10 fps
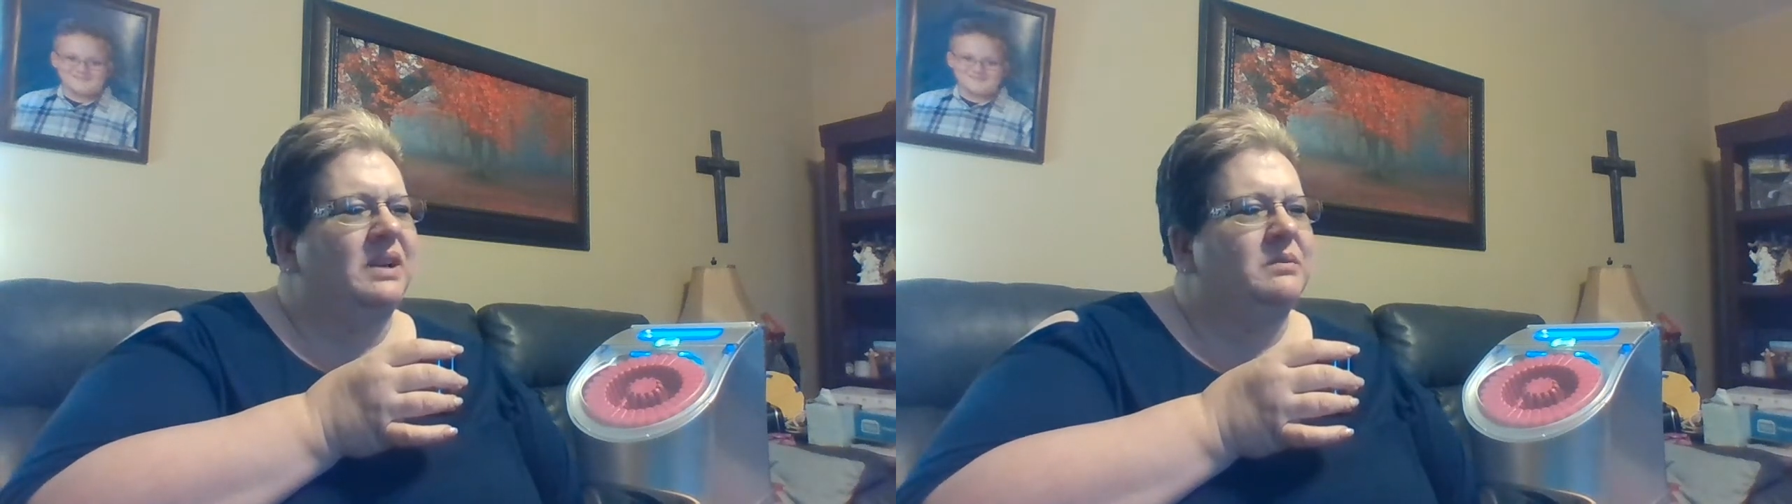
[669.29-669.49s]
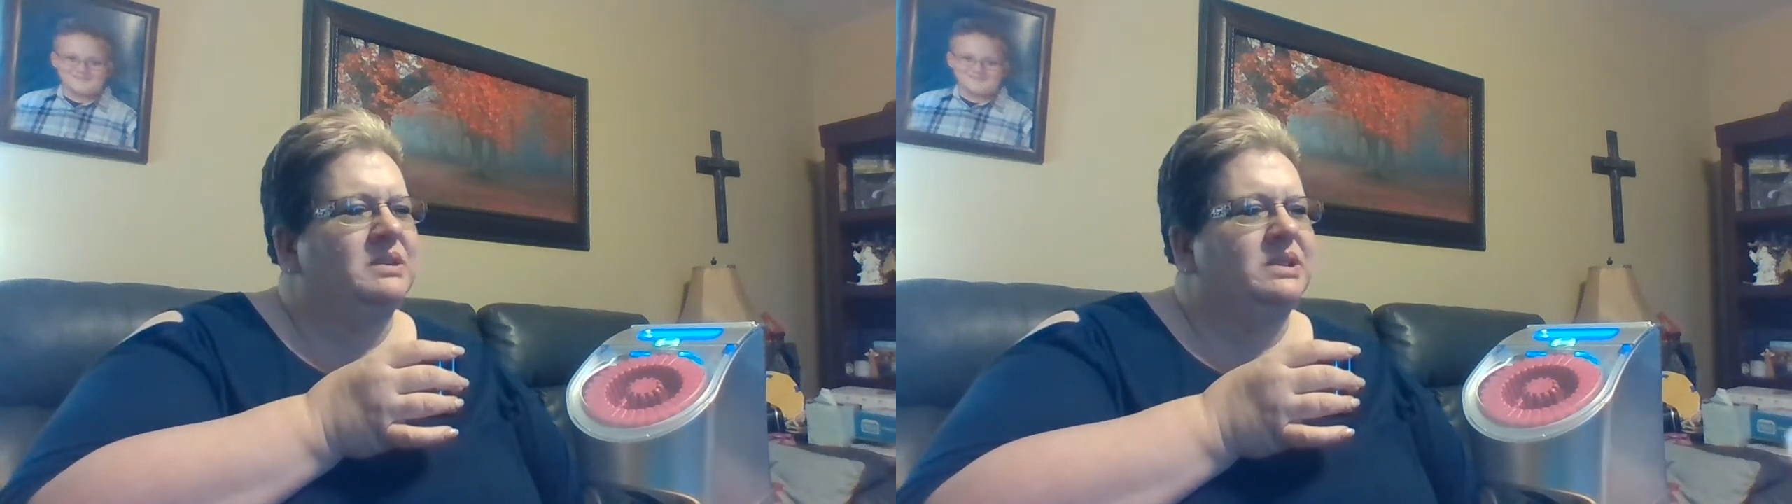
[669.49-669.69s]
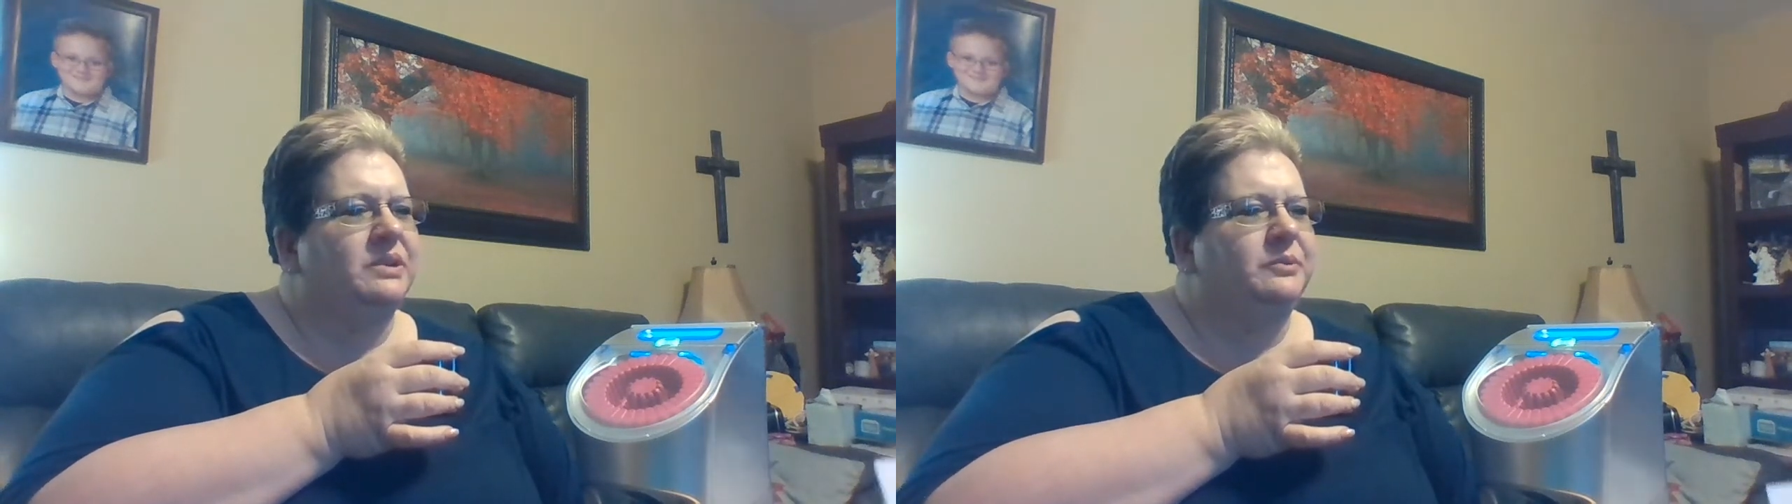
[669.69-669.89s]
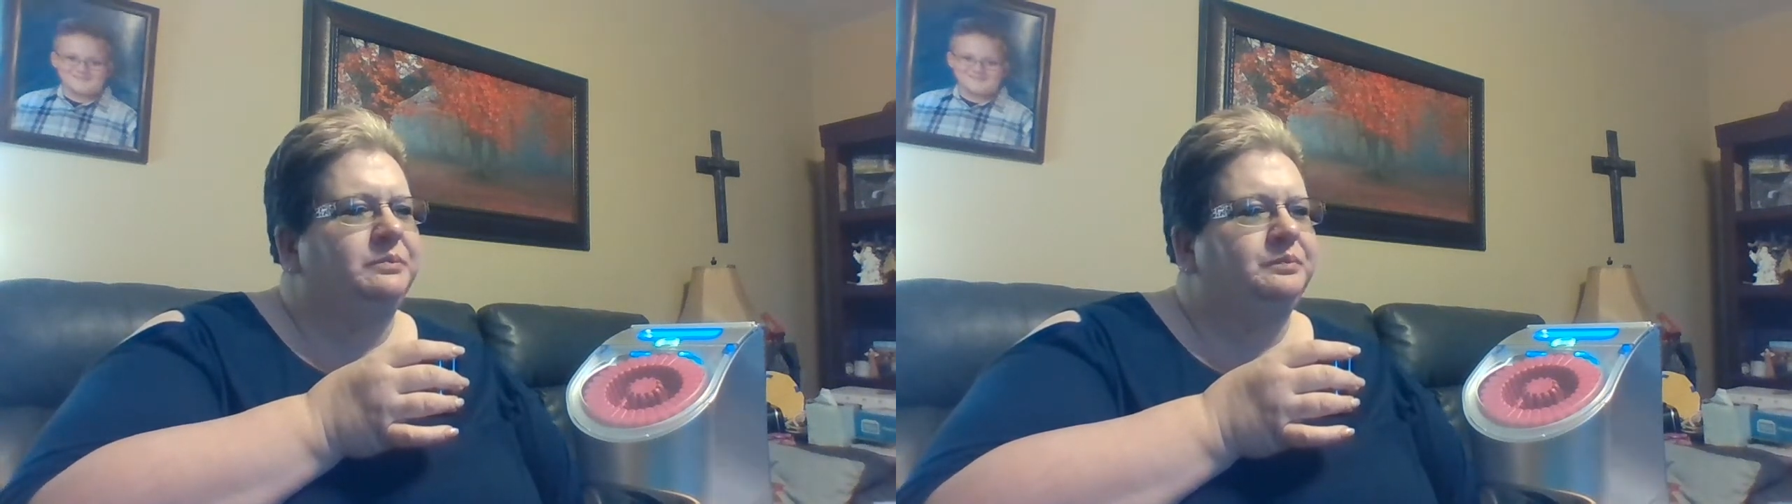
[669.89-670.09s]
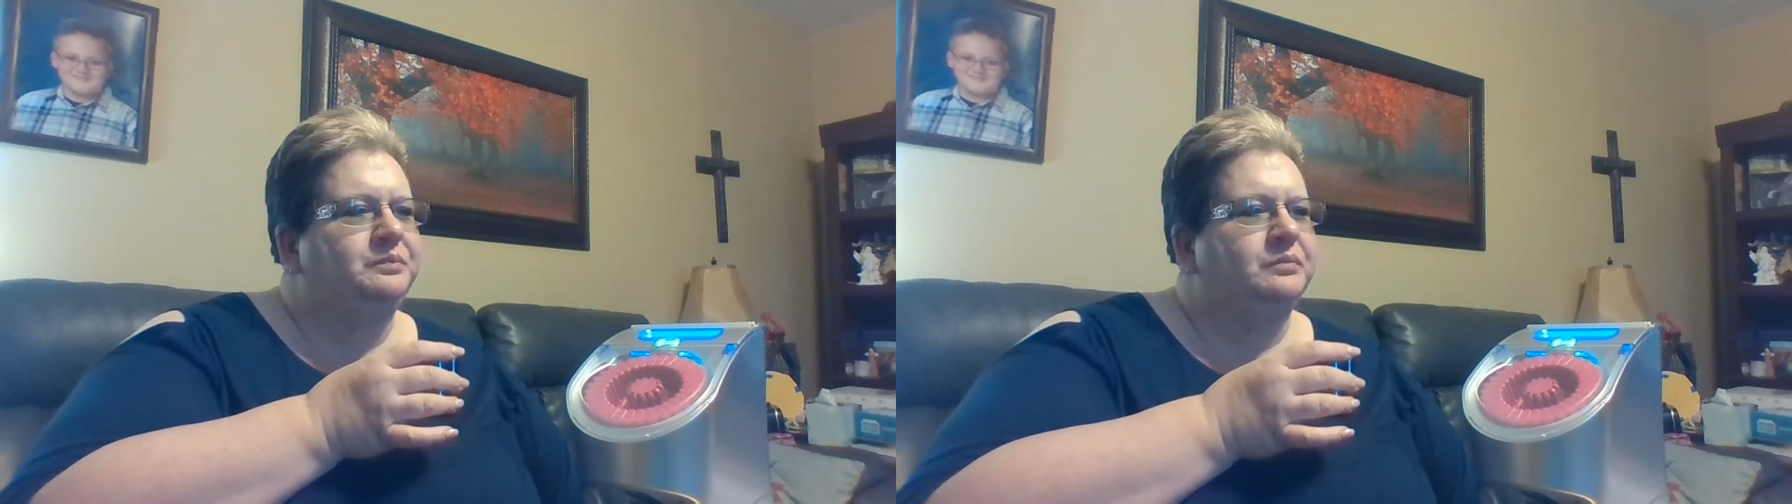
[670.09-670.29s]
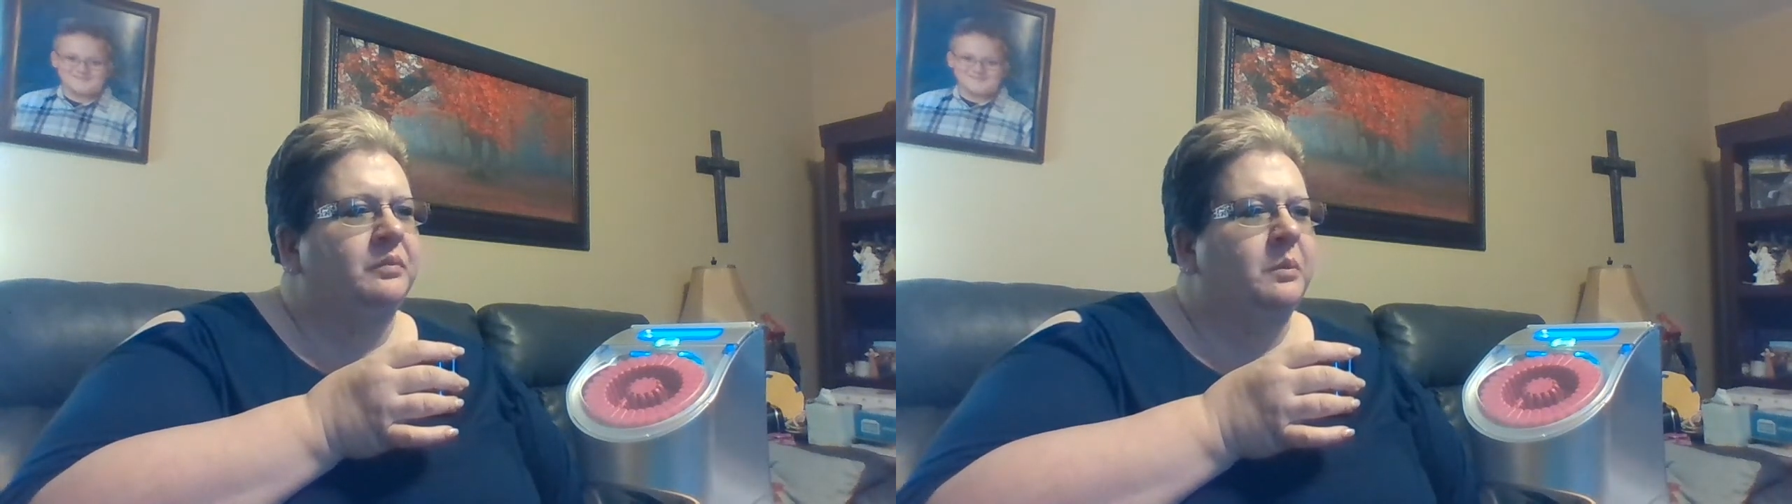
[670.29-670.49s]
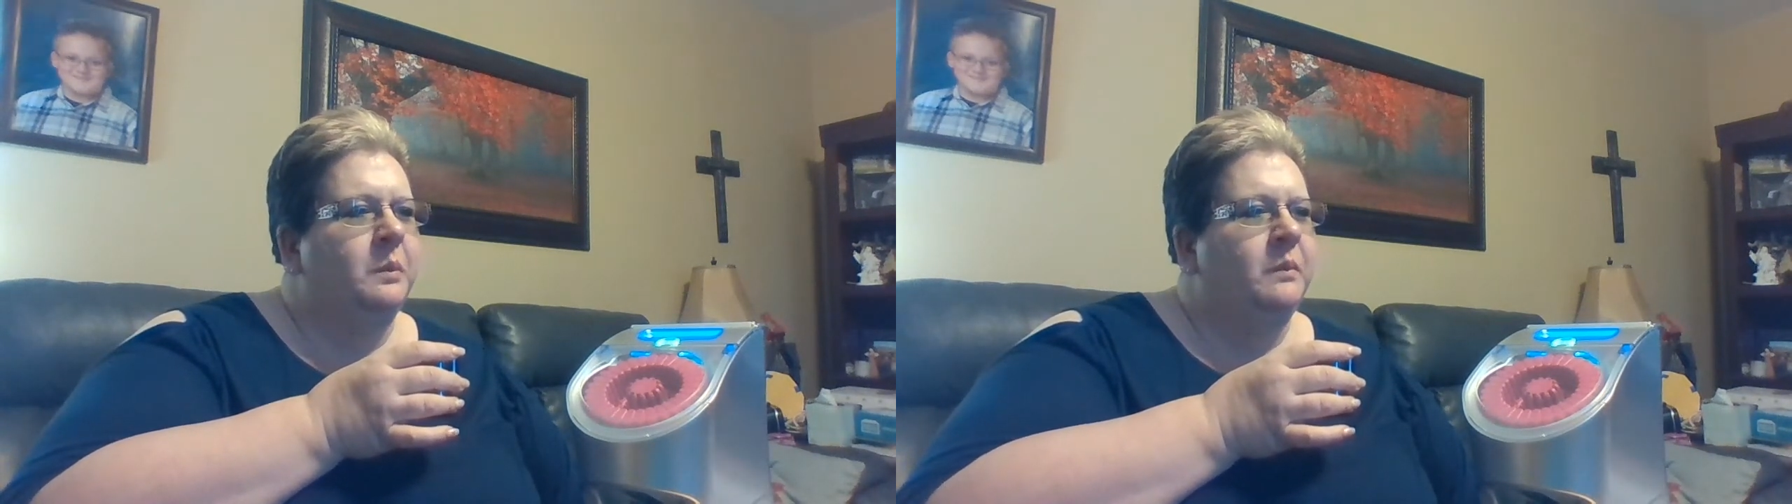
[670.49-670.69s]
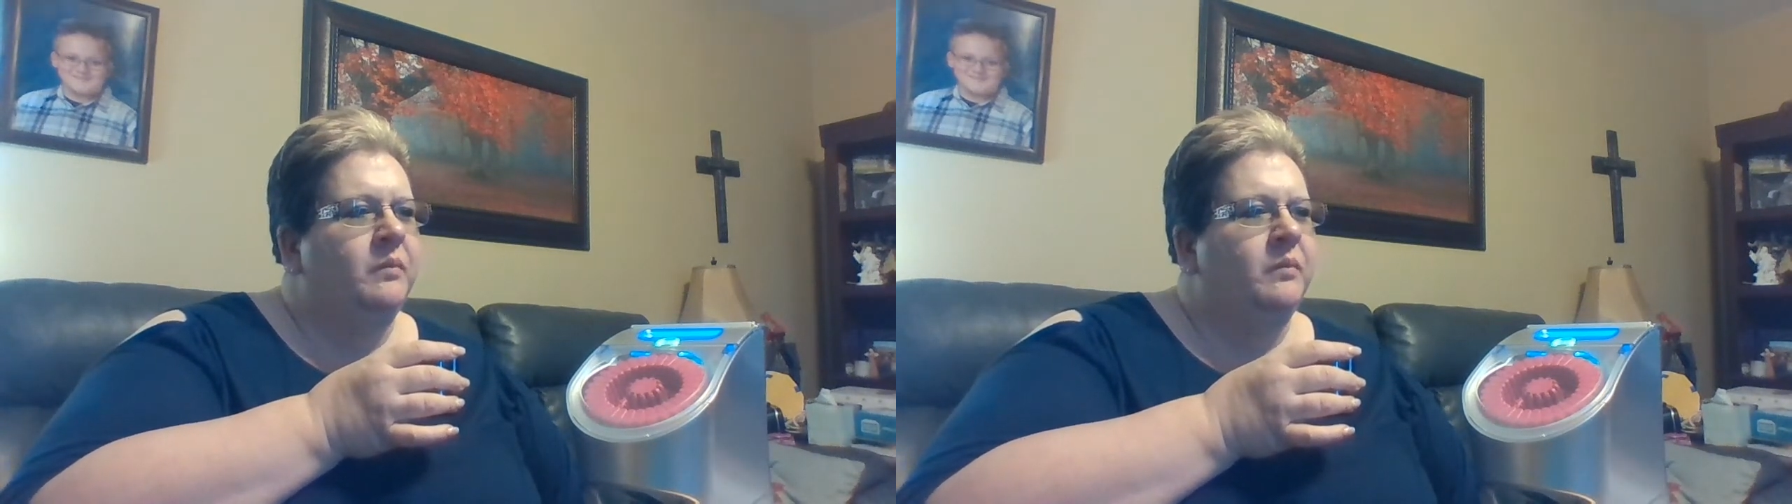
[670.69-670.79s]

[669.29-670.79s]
of taste the vitamins too.